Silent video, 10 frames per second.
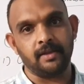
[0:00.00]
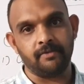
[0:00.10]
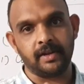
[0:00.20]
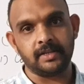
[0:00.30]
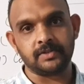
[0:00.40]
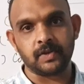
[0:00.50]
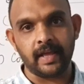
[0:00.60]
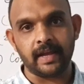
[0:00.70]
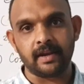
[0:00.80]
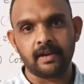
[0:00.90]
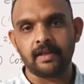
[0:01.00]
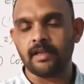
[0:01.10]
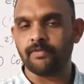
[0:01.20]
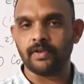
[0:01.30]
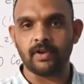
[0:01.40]
If it is clear,
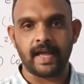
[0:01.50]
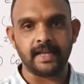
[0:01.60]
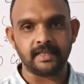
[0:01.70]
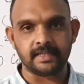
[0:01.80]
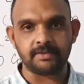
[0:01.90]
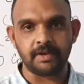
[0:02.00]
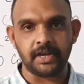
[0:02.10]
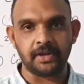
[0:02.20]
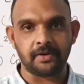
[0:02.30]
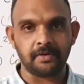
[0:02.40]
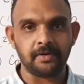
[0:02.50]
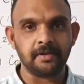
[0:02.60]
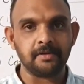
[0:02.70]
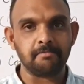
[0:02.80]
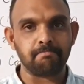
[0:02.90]
if you like this video,
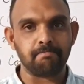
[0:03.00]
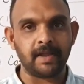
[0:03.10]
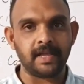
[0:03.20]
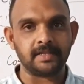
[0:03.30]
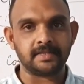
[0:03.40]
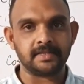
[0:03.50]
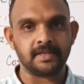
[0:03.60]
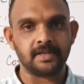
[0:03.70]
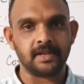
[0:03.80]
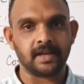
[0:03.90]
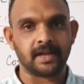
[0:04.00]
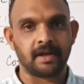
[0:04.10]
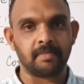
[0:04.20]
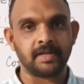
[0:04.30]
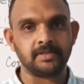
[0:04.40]
please
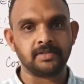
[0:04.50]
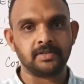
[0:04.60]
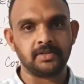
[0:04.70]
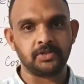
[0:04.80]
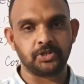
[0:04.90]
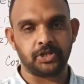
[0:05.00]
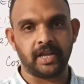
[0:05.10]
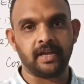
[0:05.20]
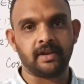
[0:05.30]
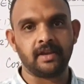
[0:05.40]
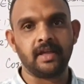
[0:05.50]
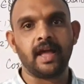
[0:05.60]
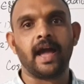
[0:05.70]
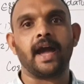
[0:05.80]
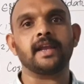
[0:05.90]
comment, share
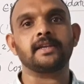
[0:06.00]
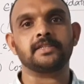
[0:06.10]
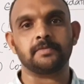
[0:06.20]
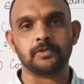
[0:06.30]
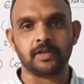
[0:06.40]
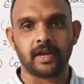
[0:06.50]
and subscribe.